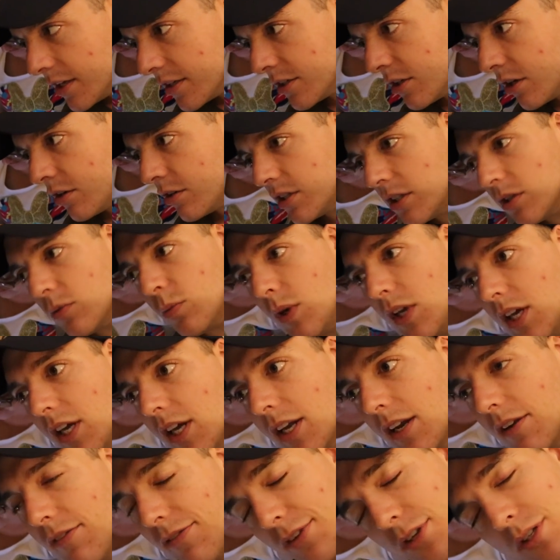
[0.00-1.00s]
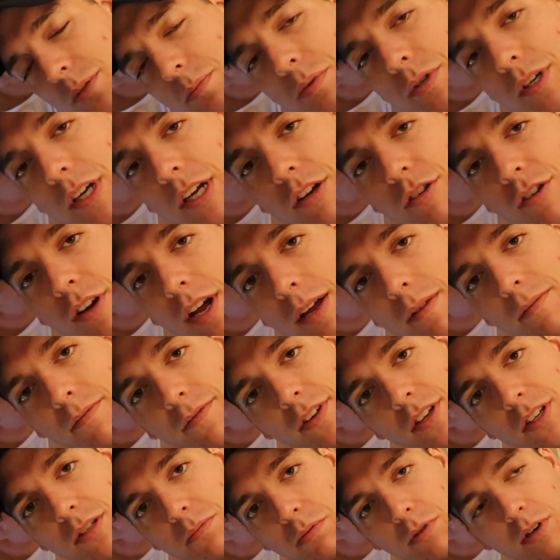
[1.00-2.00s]
So it's the weekend. It feels pretty great. It
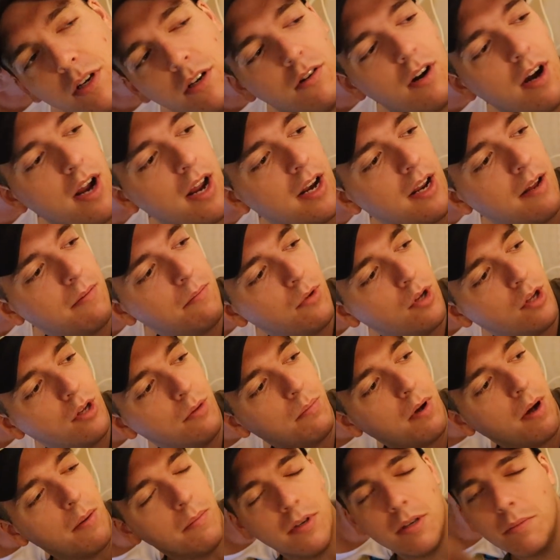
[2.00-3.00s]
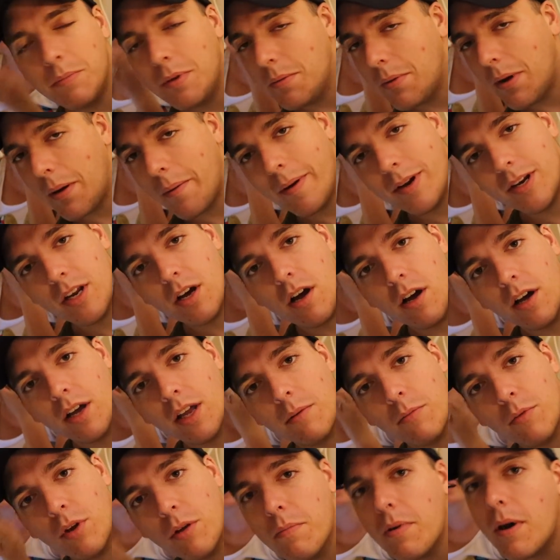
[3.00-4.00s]
feels pretty grand. I'm really pumped to be by my dog,
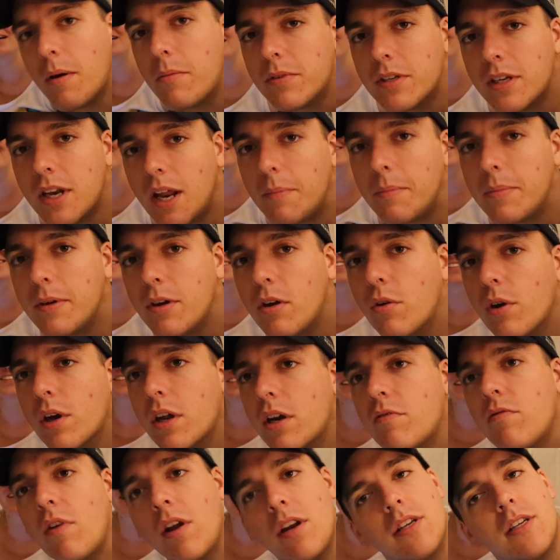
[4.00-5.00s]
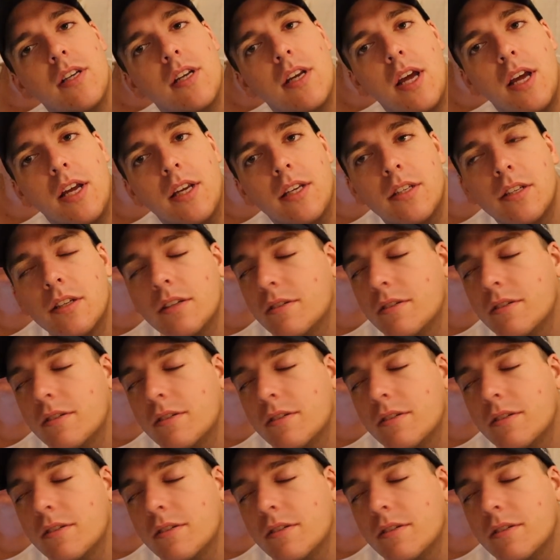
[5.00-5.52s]
and I'm really pumped to not be going on a run tonight.